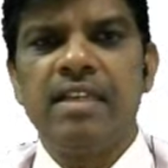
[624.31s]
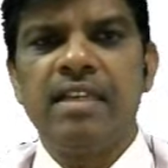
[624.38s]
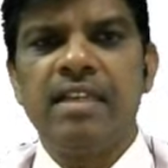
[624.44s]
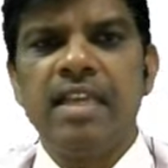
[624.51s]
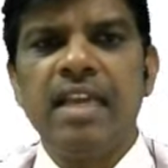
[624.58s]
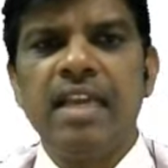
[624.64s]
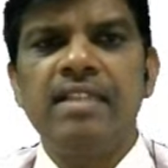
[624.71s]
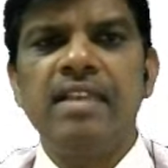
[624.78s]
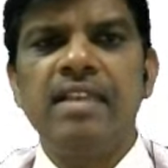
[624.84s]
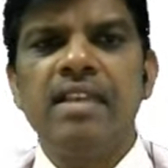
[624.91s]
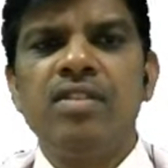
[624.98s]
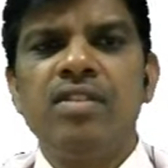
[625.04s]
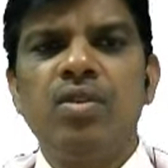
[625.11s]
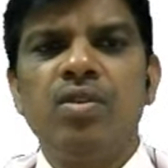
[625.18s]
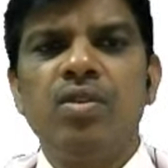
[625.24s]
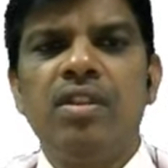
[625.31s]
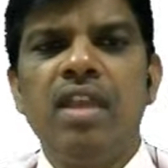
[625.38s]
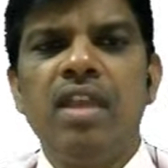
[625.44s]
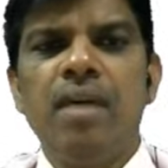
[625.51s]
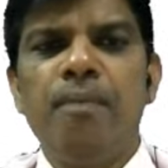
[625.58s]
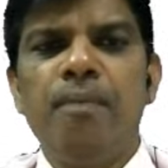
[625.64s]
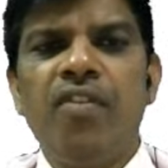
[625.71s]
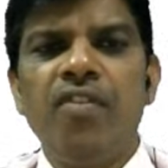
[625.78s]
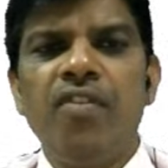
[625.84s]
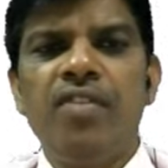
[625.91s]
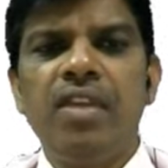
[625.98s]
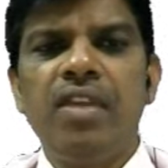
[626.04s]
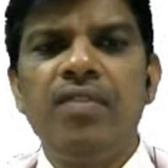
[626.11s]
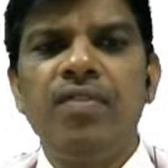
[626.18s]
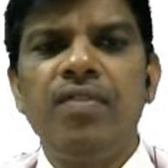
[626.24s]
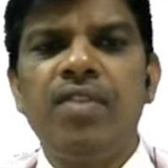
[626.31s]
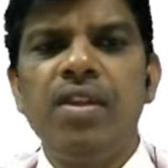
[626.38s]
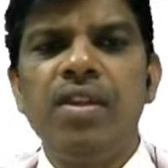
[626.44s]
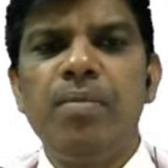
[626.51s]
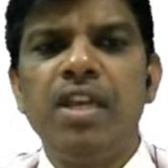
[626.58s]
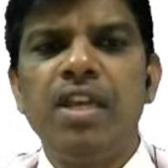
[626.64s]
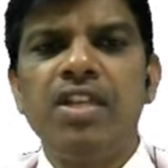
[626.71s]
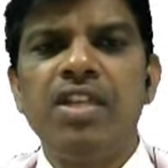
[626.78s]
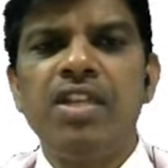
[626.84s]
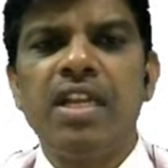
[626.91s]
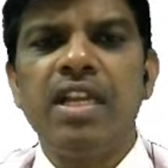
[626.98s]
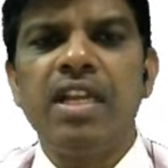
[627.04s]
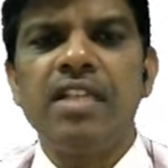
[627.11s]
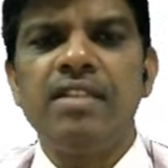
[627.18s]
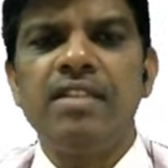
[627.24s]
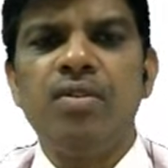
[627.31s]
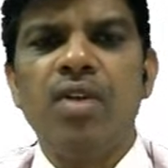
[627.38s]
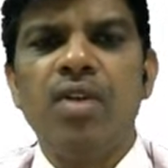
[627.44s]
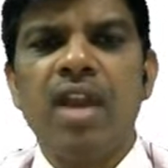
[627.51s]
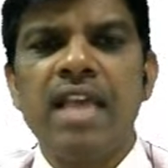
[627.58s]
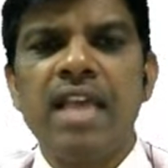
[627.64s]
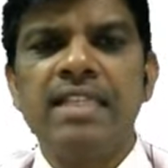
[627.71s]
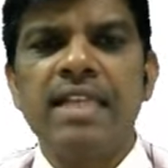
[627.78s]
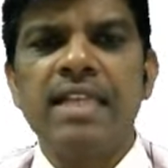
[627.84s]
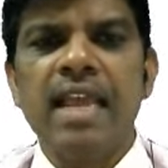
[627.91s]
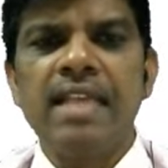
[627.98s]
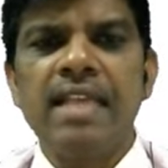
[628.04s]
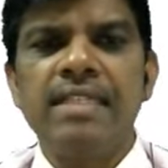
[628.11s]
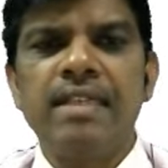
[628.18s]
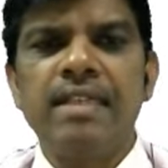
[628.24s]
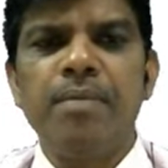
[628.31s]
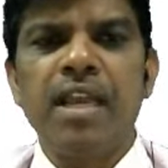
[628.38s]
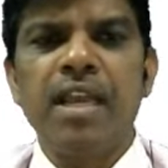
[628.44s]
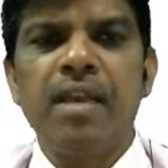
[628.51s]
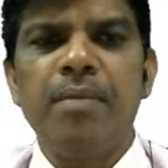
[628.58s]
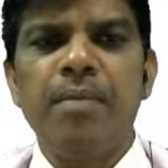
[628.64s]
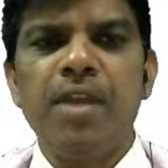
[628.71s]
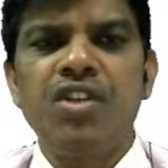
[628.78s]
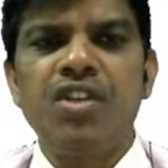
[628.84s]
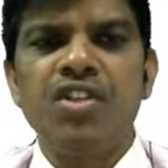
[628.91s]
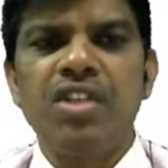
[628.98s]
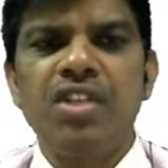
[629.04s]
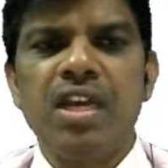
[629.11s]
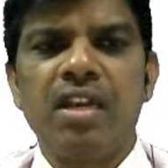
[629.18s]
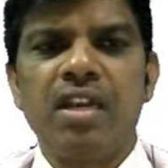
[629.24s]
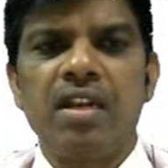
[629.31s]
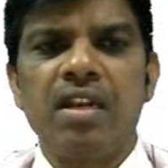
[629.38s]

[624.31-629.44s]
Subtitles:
Yes, so the 50-50 mixture is known as racemic mixture.